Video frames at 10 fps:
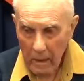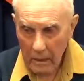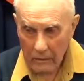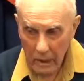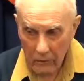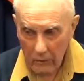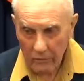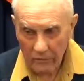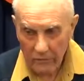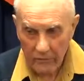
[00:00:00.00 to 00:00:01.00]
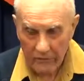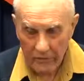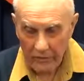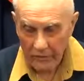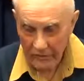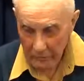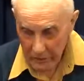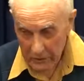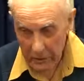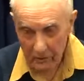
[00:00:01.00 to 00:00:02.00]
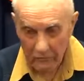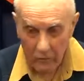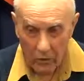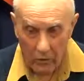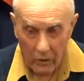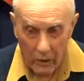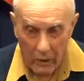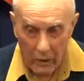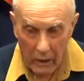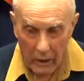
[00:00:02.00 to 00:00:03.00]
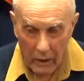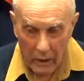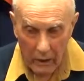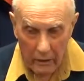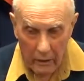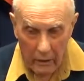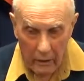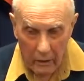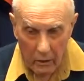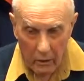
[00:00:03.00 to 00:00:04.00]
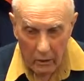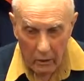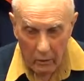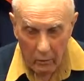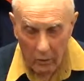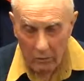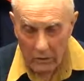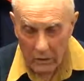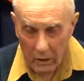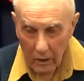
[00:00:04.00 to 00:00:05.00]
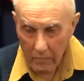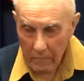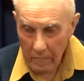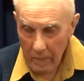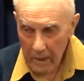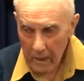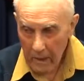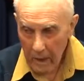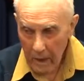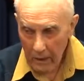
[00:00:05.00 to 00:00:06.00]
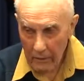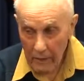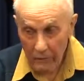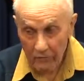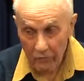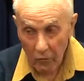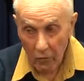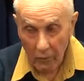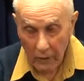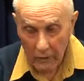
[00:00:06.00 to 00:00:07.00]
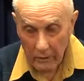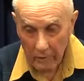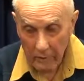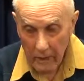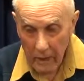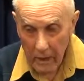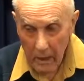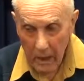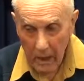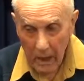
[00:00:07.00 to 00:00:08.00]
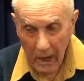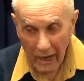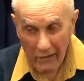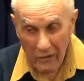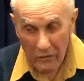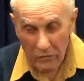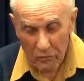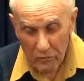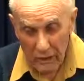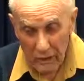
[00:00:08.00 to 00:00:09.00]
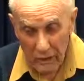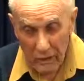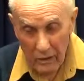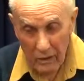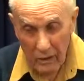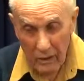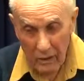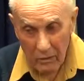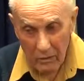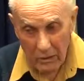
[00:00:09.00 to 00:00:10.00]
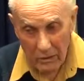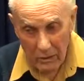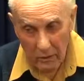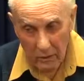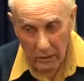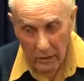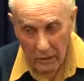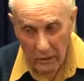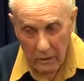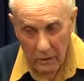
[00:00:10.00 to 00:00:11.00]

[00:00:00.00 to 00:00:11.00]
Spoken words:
as I looked from the tail forward. And one was gone, and then 4 went, and 3 was a little weak,